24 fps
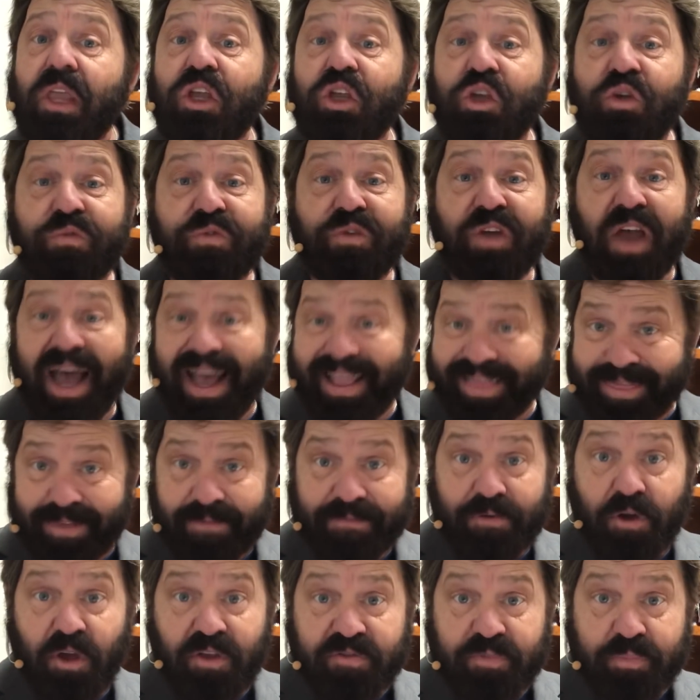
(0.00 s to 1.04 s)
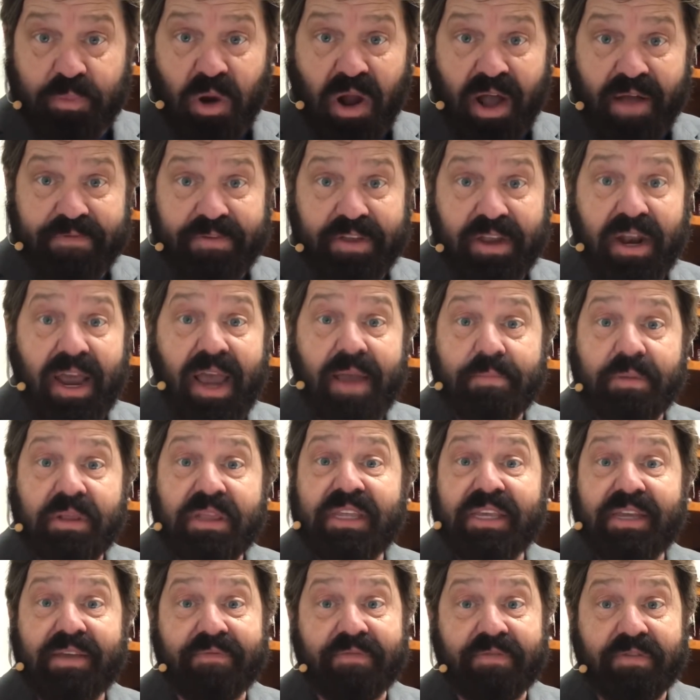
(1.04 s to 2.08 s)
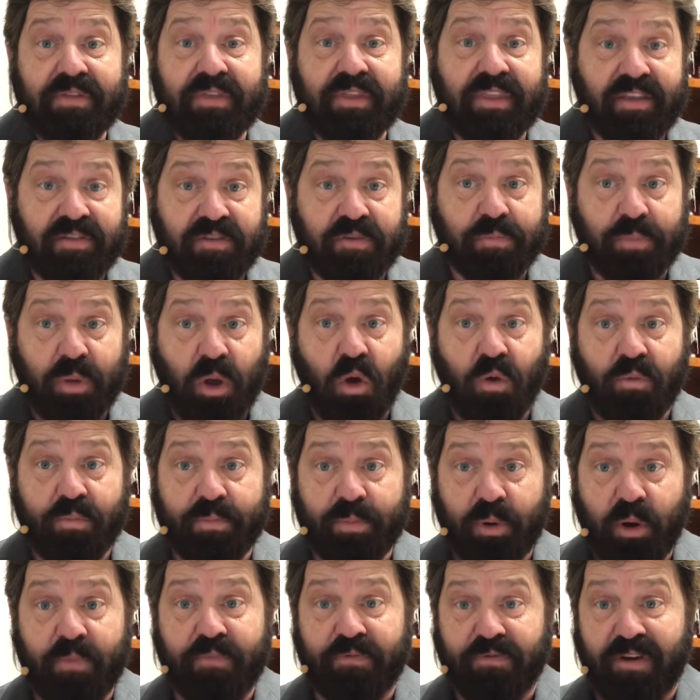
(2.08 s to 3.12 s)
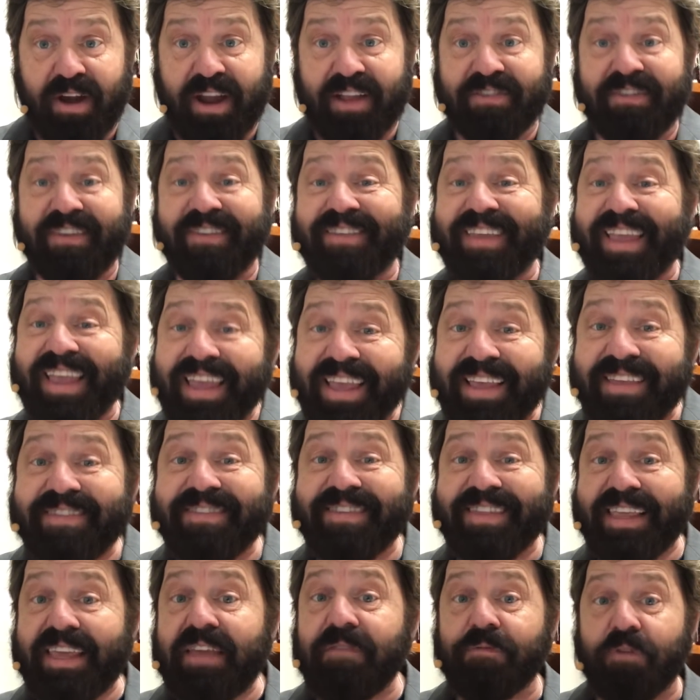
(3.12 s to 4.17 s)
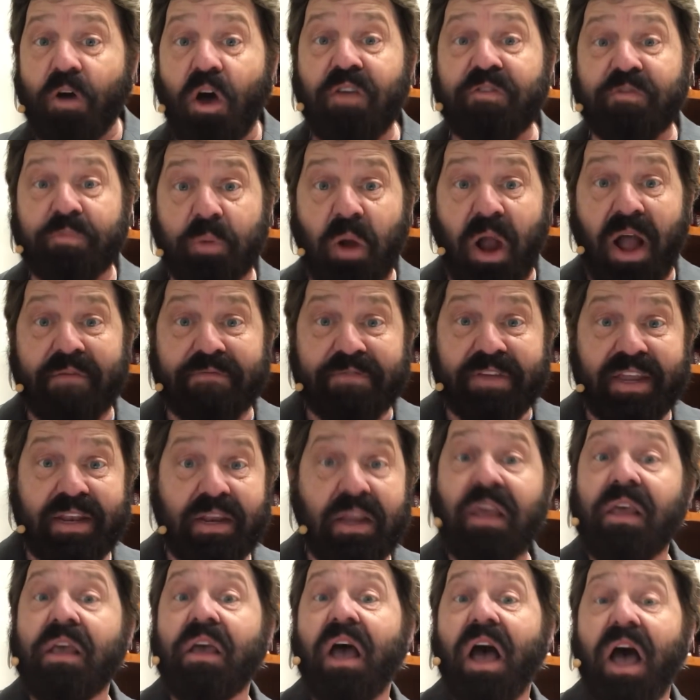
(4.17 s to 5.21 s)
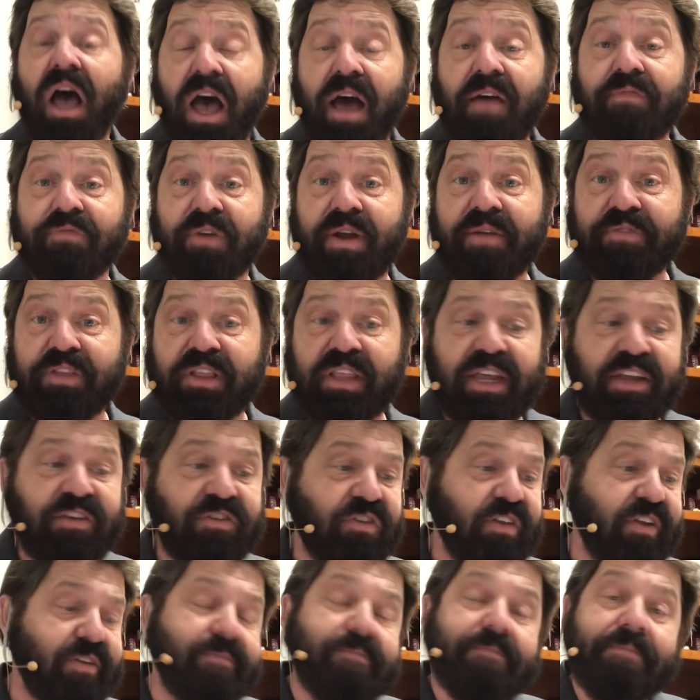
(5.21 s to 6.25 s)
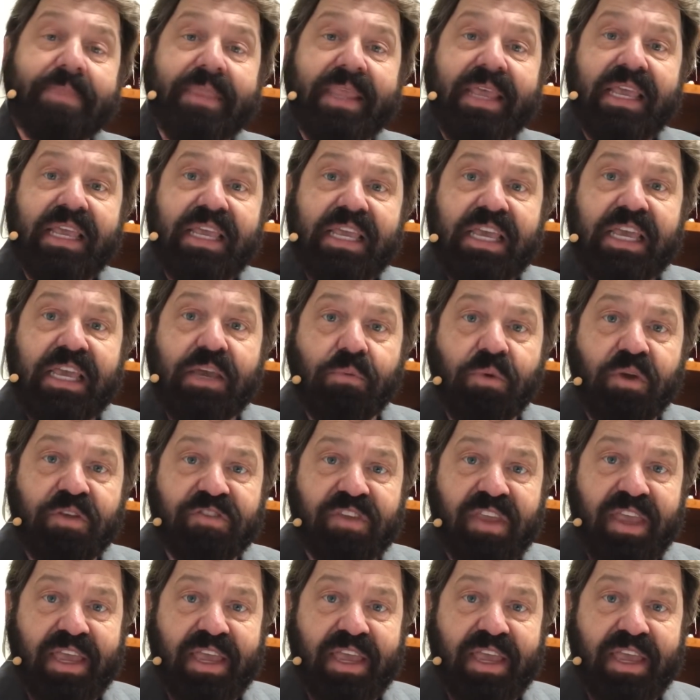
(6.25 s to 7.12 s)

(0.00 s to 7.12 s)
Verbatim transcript: you've got the false prophet. I believe this Pope, Pope Francis, is the false prophet of Revelation. He was